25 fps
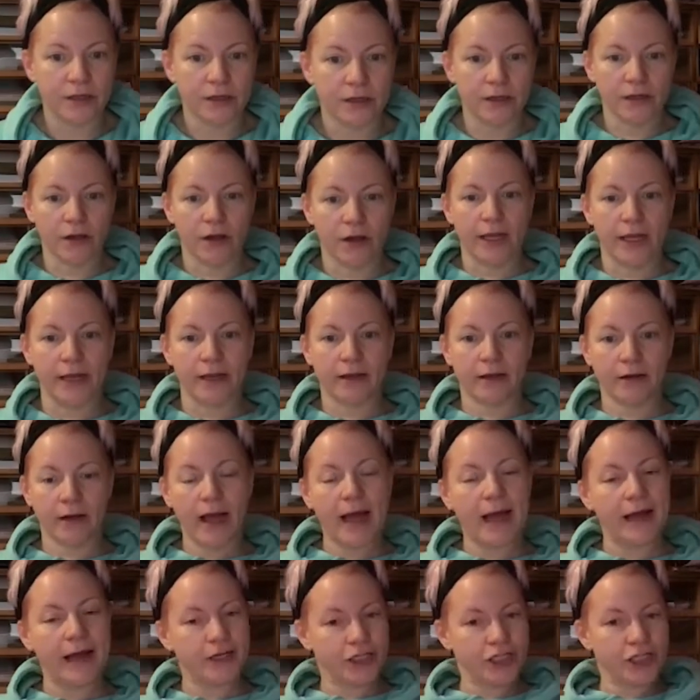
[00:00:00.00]
Like
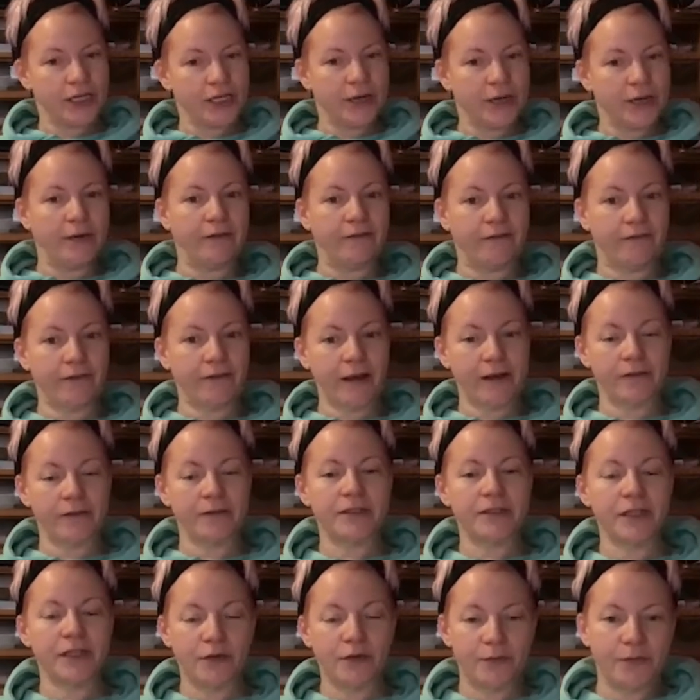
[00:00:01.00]
actually
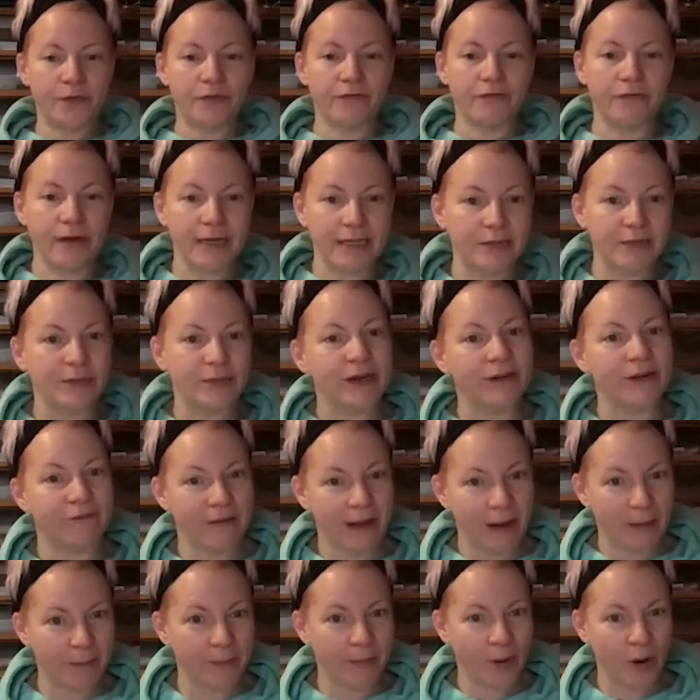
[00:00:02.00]
the reason we
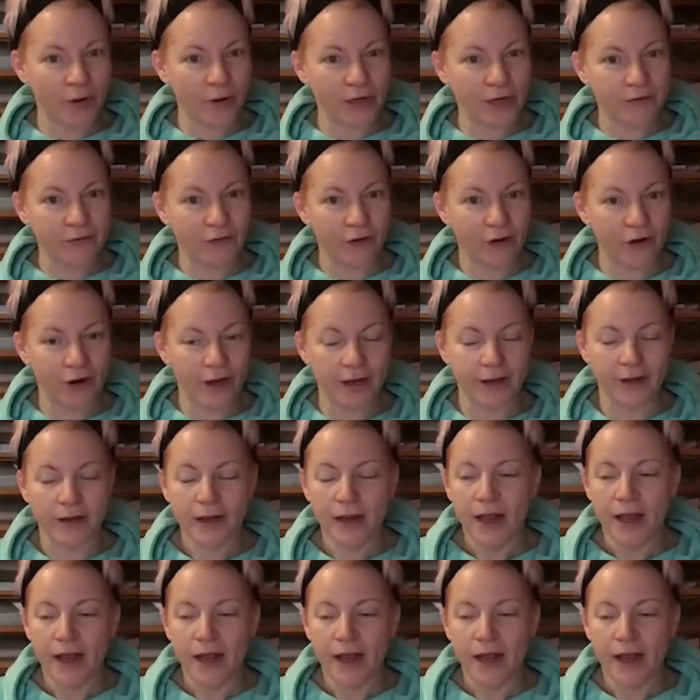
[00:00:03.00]
found Polyvine